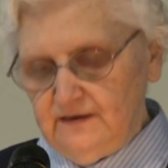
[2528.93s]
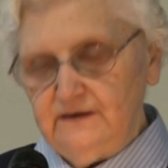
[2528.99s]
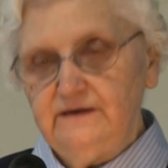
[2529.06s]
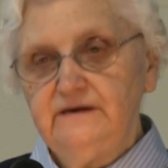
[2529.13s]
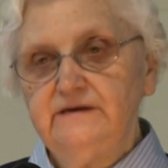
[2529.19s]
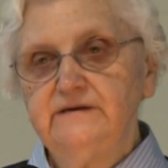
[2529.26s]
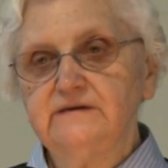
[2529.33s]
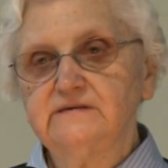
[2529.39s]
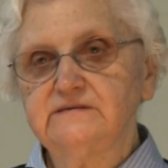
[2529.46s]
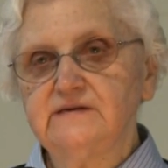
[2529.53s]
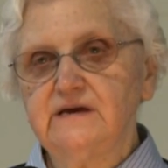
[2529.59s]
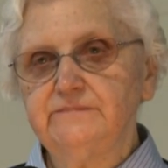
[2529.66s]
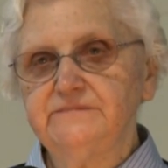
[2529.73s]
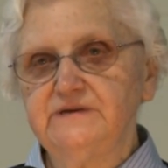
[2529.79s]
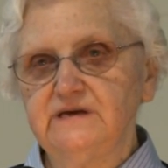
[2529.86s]
In
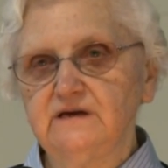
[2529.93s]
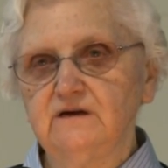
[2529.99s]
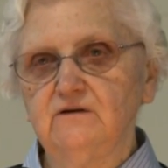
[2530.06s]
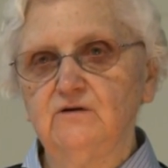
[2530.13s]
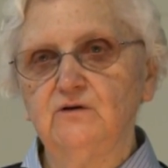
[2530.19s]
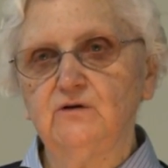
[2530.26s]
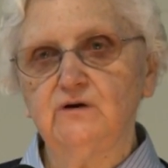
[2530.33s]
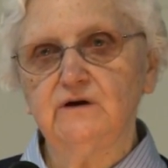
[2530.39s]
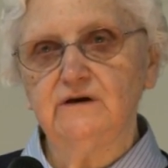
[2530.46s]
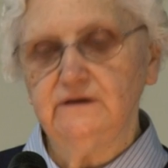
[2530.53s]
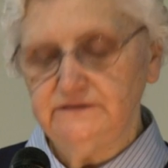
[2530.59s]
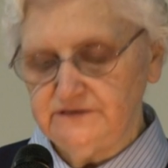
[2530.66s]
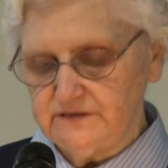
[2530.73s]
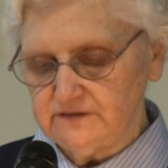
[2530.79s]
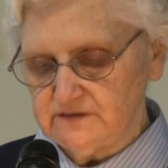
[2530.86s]
accepting or
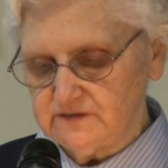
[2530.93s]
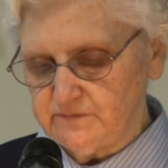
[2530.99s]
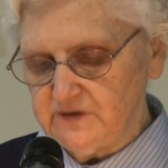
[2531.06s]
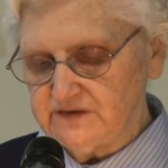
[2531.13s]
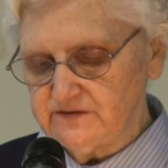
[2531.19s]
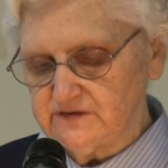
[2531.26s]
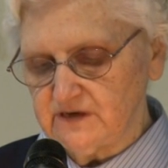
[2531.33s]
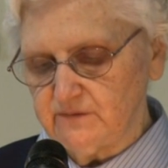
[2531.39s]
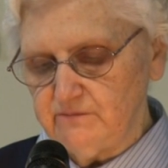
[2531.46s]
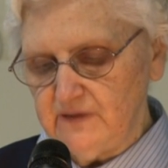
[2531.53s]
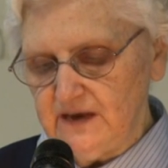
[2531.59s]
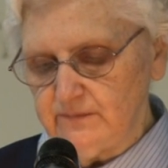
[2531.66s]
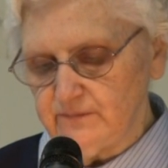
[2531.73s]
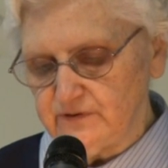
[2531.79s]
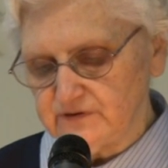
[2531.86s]
dismissing
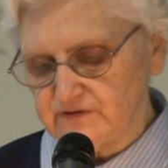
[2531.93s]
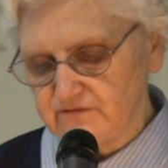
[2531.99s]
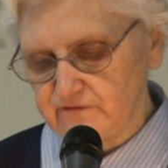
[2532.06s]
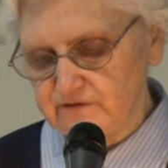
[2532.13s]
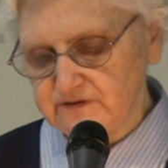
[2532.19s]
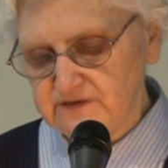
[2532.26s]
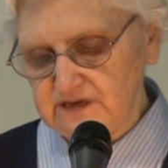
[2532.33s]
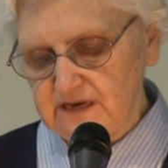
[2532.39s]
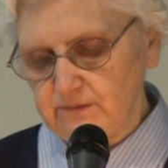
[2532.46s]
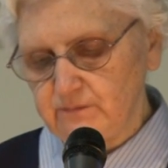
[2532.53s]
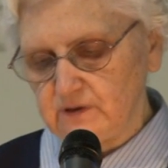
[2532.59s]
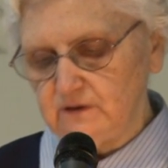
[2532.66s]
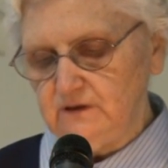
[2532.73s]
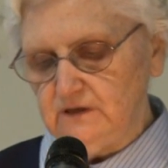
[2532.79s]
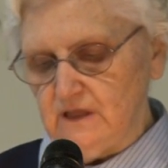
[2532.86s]
members, for
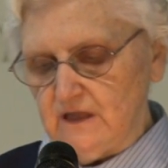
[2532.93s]
example,